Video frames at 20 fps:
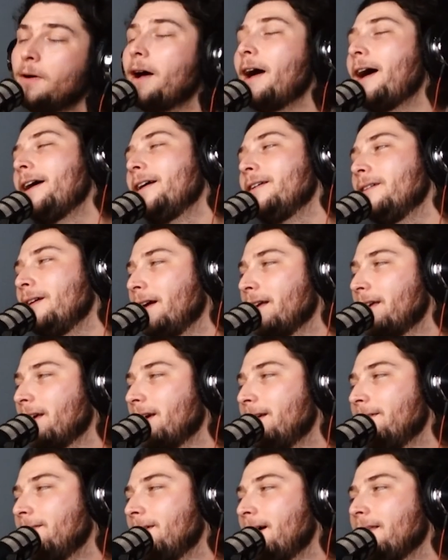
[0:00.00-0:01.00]
but I,
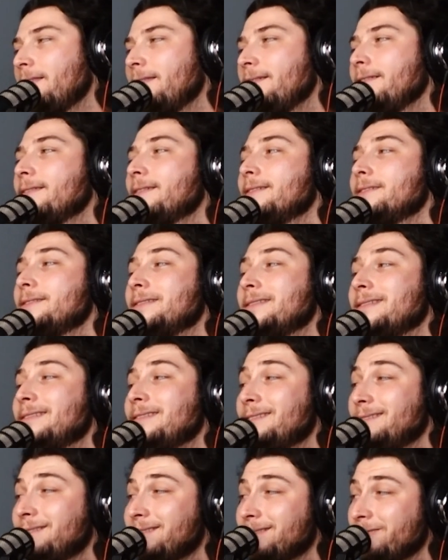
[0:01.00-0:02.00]
again, I think that's on
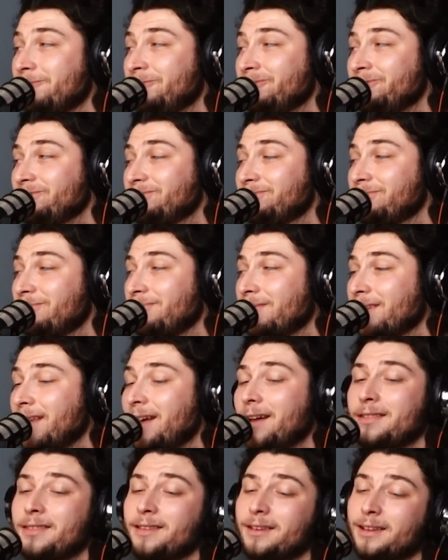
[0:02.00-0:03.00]
us.
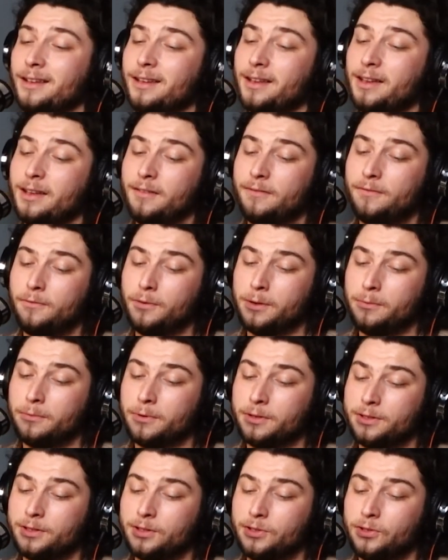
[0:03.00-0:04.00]
I think if we
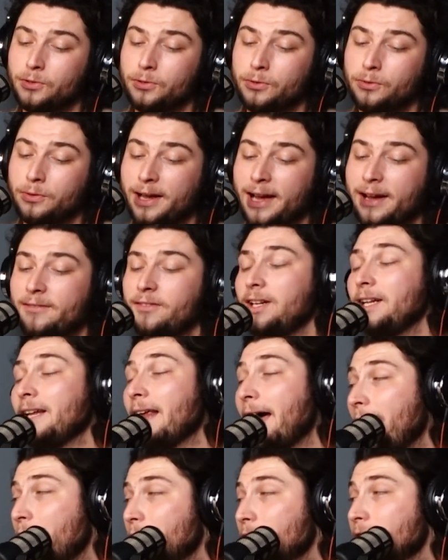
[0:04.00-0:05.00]
were to have
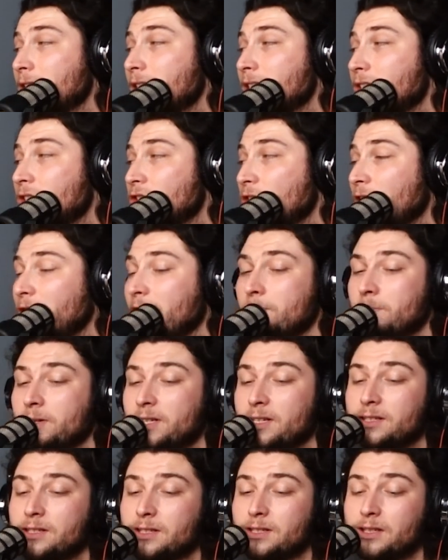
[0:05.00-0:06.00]
allowed these jelly
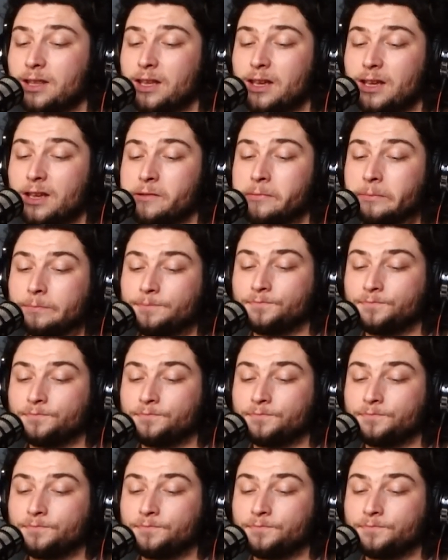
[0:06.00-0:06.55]
beans the